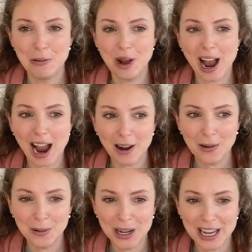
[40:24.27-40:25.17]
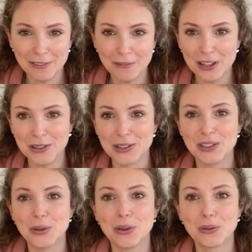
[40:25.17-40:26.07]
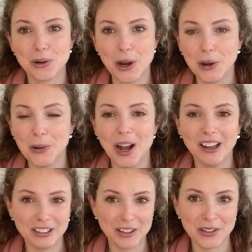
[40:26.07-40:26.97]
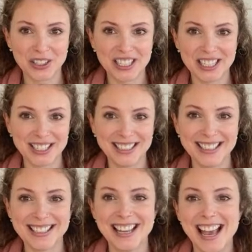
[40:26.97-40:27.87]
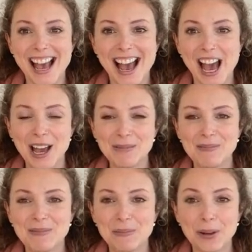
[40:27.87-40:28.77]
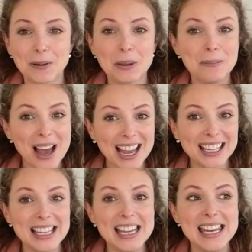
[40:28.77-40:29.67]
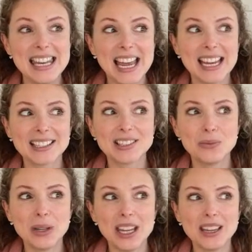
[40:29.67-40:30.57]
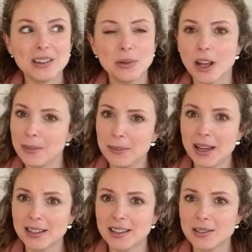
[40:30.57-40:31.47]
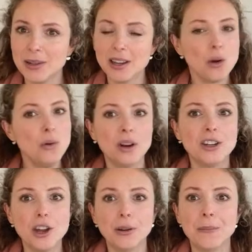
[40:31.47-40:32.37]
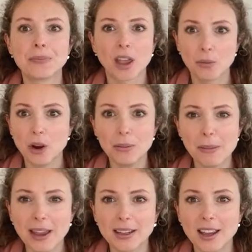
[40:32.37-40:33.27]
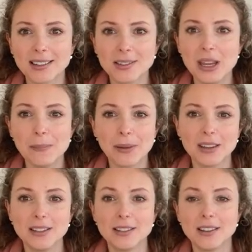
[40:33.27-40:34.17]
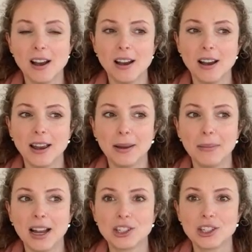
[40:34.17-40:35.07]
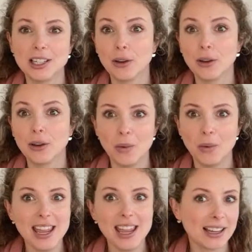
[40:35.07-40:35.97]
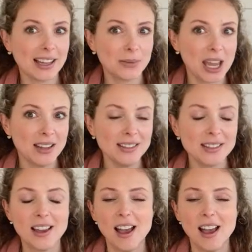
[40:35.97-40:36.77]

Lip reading: how it feels to throw under those conditions. But I'll be back next week. Will I be back next week? Oh, no, I won't be back next week because I'm actually going away next weekend.